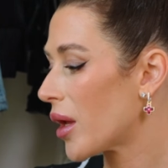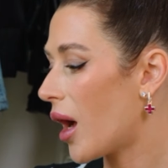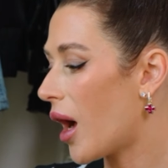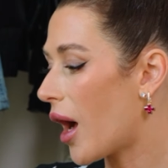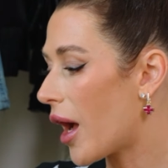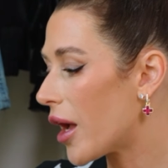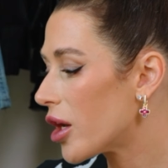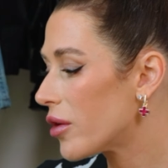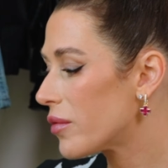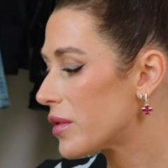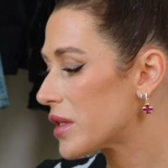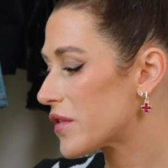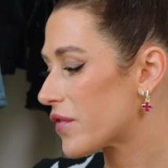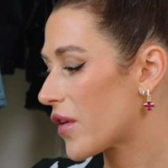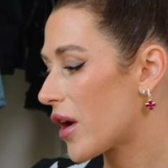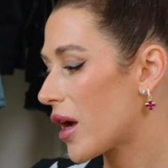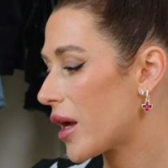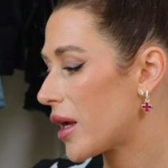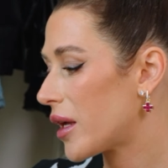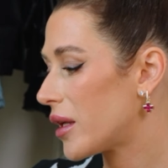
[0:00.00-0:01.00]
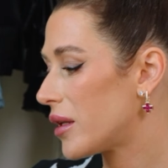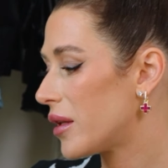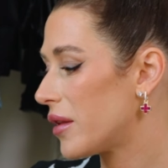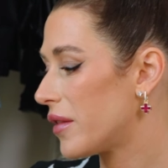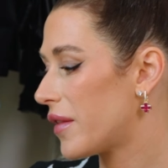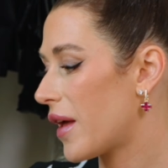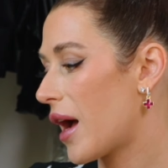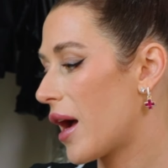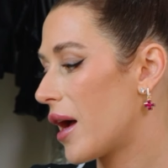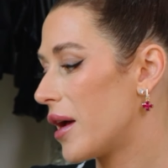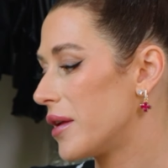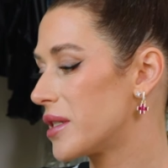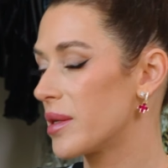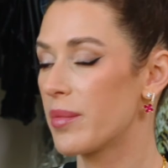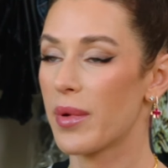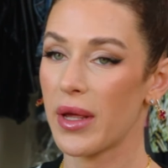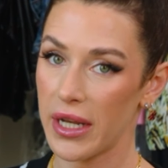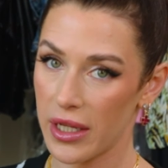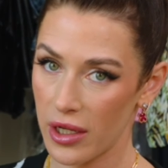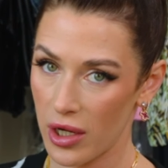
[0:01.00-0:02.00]
I always find that
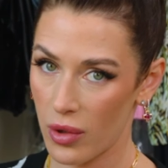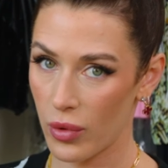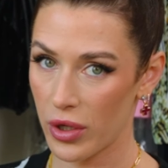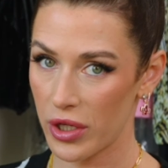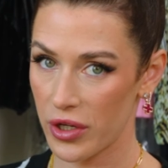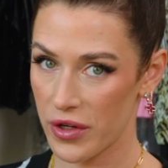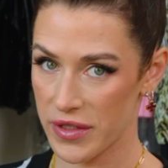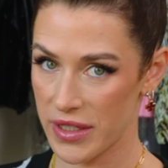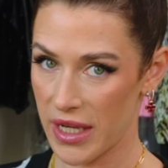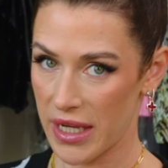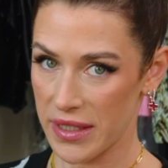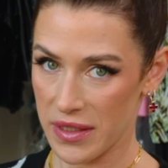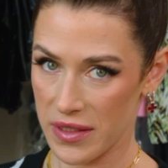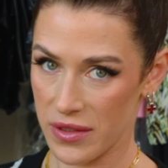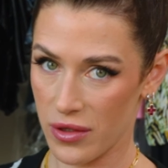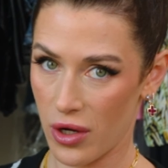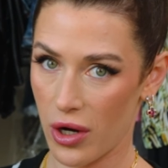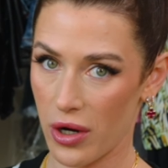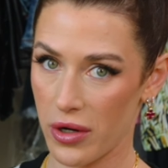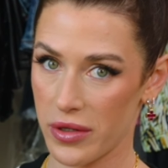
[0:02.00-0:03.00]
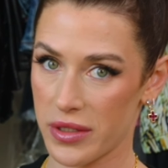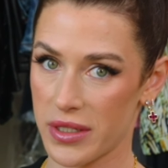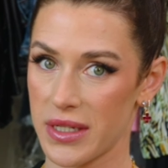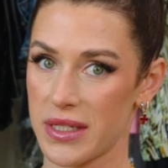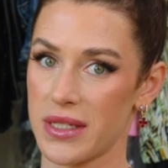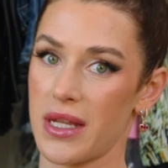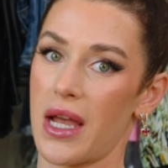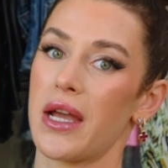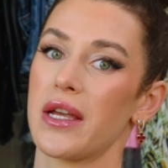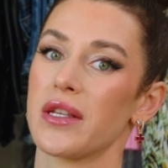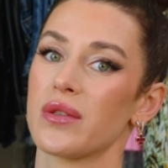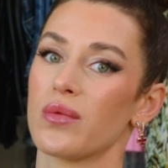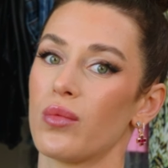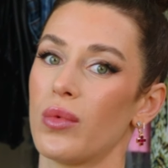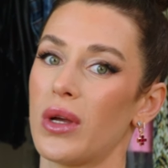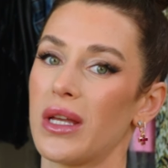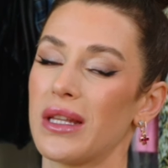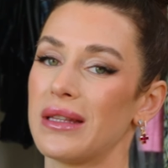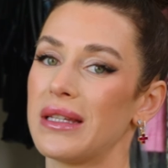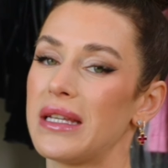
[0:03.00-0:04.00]
depending on what your sizes are, to size
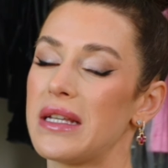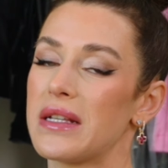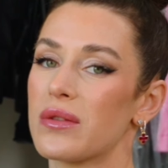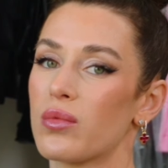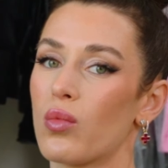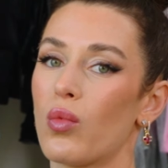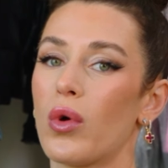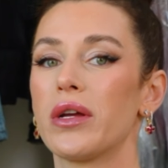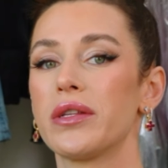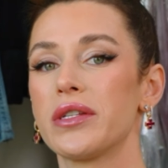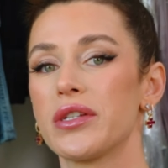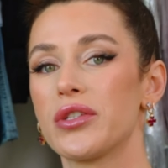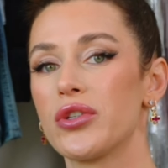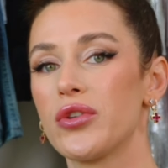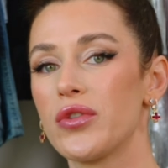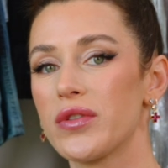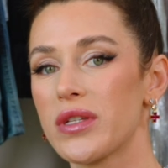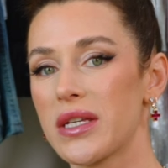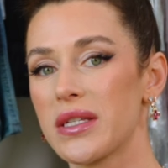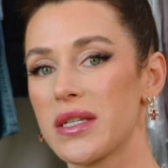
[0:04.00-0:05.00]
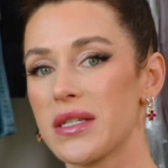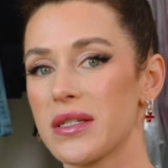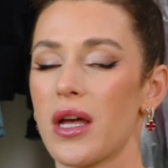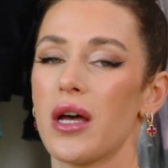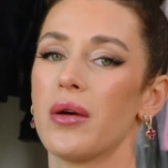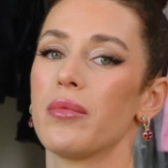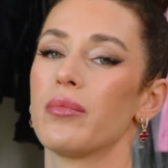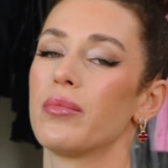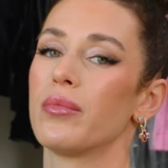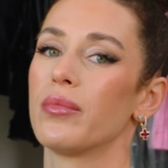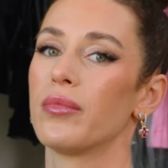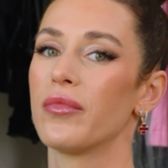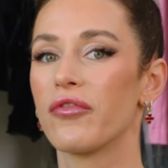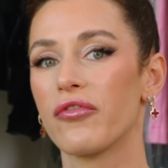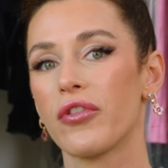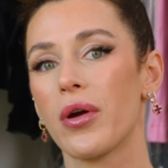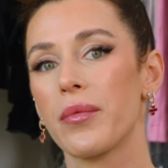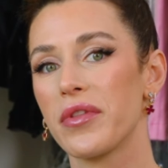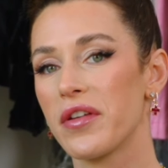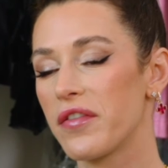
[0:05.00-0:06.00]
at least 1 to 2 sizes up
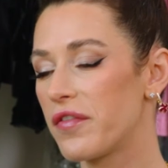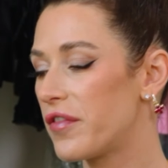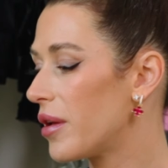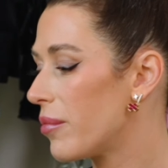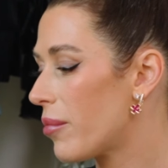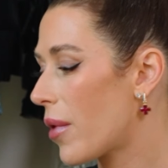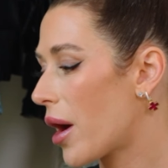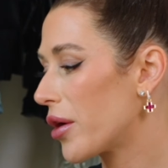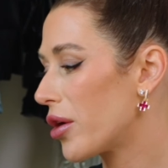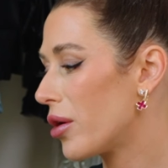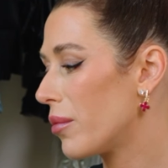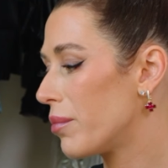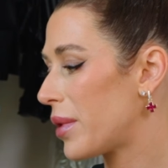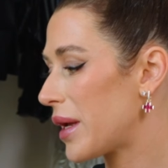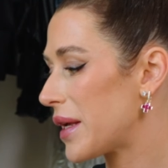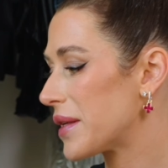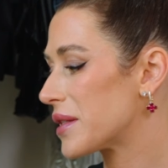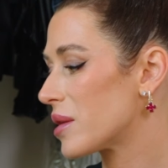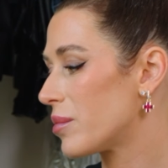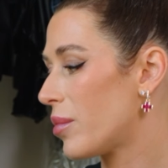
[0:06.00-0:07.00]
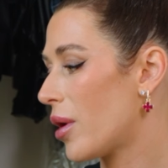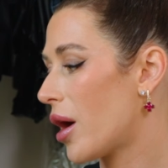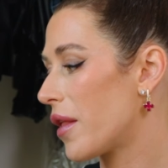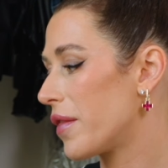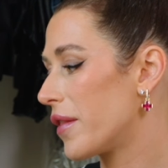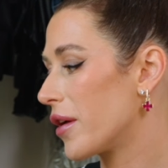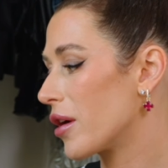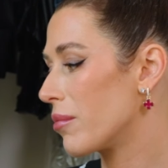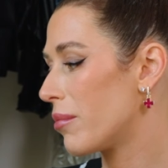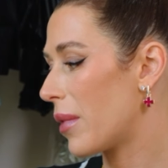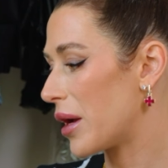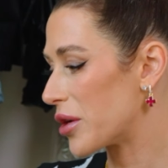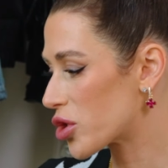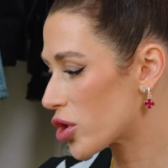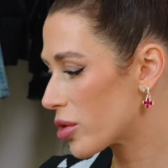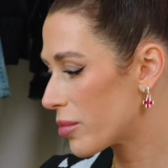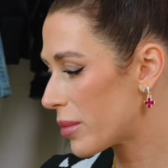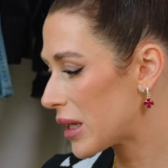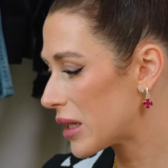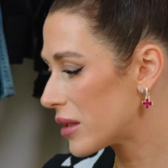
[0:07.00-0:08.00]
from the fit model based upon their
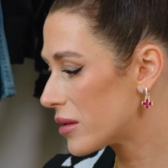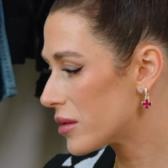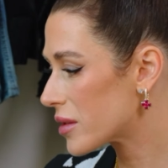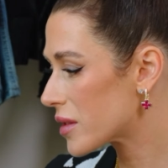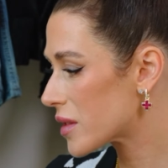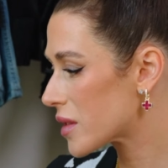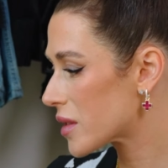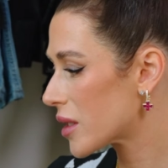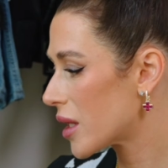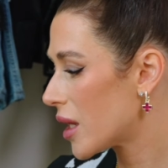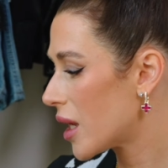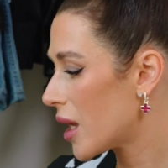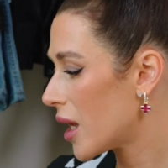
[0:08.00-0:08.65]
measurements.